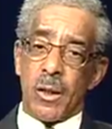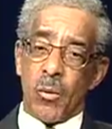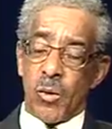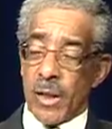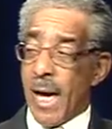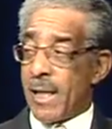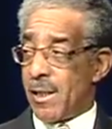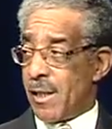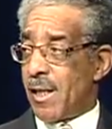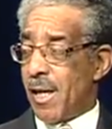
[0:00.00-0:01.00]
which I can
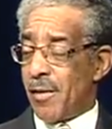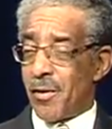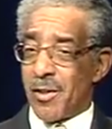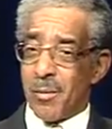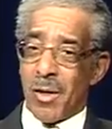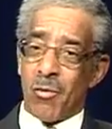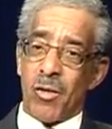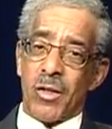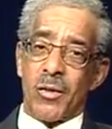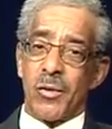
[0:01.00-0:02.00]
say a lot of things about
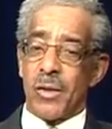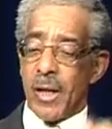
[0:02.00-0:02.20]
Rutgers,